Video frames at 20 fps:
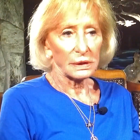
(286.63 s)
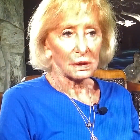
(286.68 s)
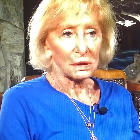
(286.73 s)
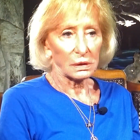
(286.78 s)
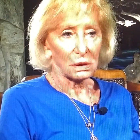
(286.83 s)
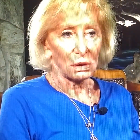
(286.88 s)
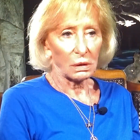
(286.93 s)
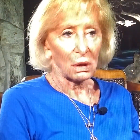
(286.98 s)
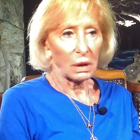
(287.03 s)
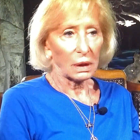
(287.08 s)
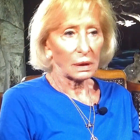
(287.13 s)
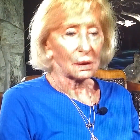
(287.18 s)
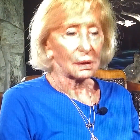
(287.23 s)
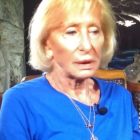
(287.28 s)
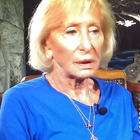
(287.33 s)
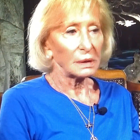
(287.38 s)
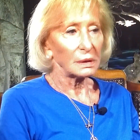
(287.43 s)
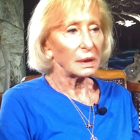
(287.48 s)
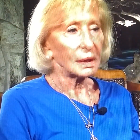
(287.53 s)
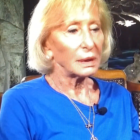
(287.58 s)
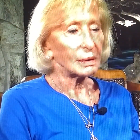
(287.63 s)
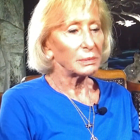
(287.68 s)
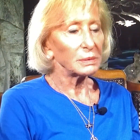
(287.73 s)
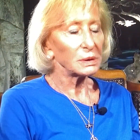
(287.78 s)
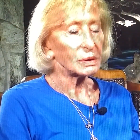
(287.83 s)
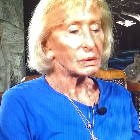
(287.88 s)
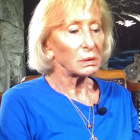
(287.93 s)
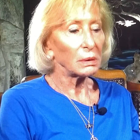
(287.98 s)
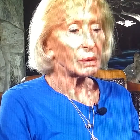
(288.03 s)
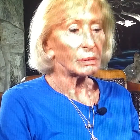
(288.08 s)
6 o'clock in that time.
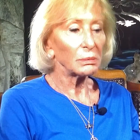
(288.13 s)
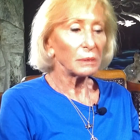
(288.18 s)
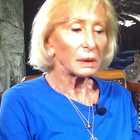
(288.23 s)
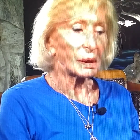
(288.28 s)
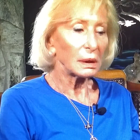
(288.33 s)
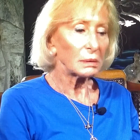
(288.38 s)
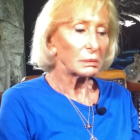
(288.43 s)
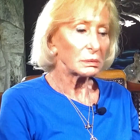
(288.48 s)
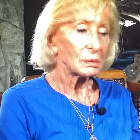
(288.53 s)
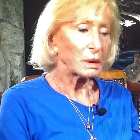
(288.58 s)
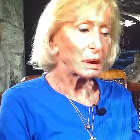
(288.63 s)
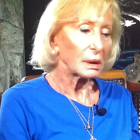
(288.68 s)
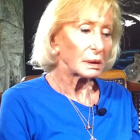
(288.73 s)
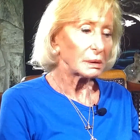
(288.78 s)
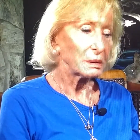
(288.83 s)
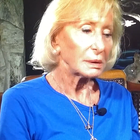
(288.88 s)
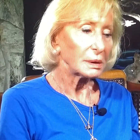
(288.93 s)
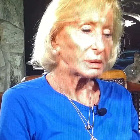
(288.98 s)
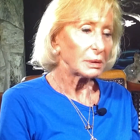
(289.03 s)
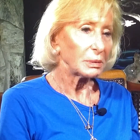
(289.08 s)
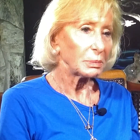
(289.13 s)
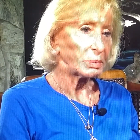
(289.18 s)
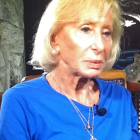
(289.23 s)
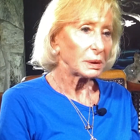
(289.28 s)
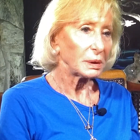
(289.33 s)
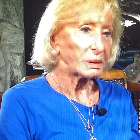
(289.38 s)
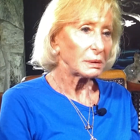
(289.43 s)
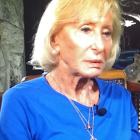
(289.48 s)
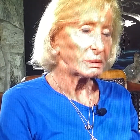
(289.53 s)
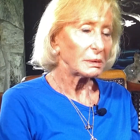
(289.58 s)
And so I went out and got in the
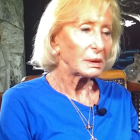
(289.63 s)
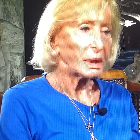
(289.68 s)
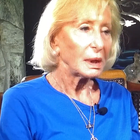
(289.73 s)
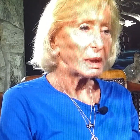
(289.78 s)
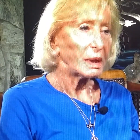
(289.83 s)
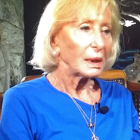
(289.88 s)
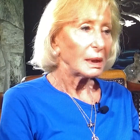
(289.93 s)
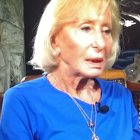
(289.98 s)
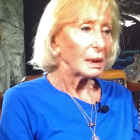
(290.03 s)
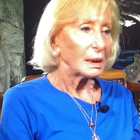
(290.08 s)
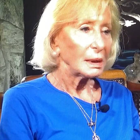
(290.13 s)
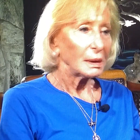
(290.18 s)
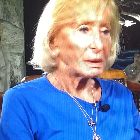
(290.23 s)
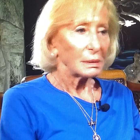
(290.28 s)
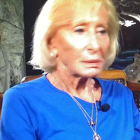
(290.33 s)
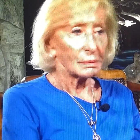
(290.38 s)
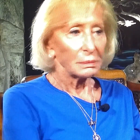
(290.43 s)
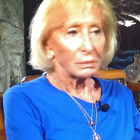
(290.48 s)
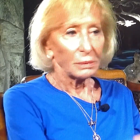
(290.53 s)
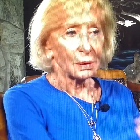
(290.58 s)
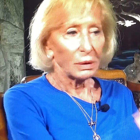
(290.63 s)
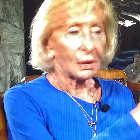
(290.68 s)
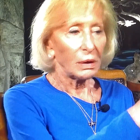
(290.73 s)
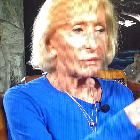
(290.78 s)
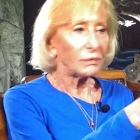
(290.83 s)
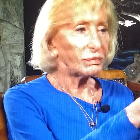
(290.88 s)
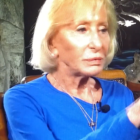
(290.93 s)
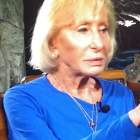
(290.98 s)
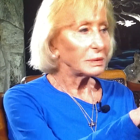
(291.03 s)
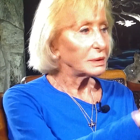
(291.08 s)
airplane and went
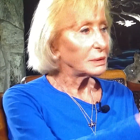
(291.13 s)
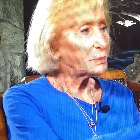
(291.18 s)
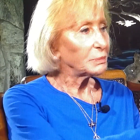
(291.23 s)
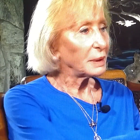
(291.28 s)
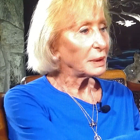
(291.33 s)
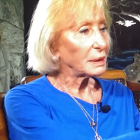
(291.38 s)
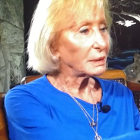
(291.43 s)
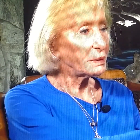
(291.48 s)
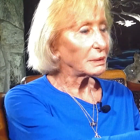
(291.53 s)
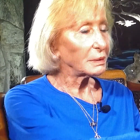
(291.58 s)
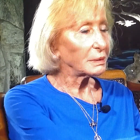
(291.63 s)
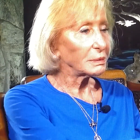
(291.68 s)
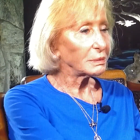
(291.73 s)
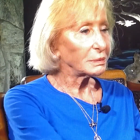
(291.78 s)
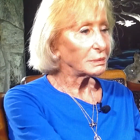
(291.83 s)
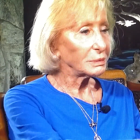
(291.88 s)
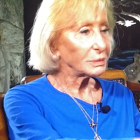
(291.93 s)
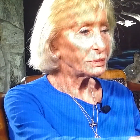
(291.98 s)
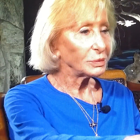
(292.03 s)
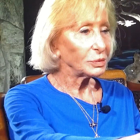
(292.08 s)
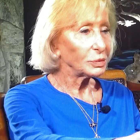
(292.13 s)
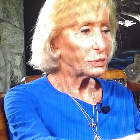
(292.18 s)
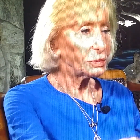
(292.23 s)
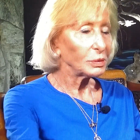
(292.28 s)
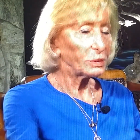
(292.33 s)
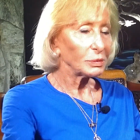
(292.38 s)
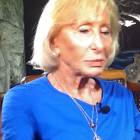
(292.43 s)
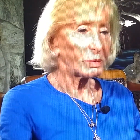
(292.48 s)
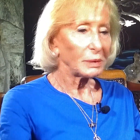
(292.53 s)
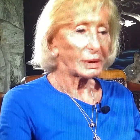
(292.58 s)
off and did my little
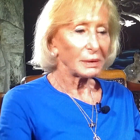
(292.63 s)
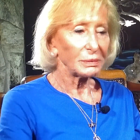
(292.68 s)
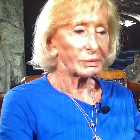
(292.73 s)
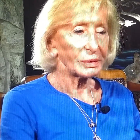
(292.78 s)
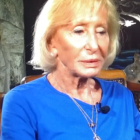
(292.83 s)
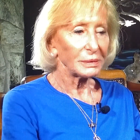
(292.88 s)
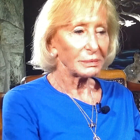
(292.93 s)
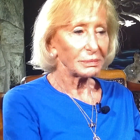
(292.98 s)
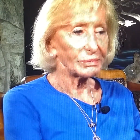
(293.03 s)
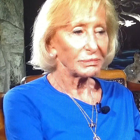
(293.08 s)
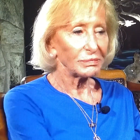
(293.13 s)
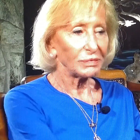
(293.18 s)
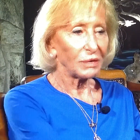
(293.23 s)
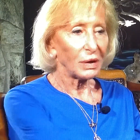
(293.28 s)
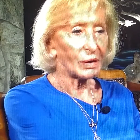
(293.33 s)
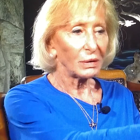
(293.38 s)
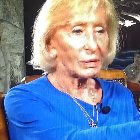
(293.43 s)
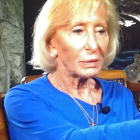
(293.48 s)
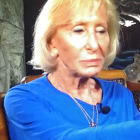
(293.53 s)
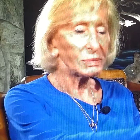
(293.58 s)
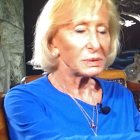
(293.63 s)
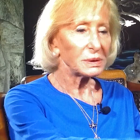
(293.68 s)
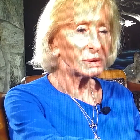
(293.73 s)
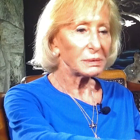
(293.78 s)
tootled around the farms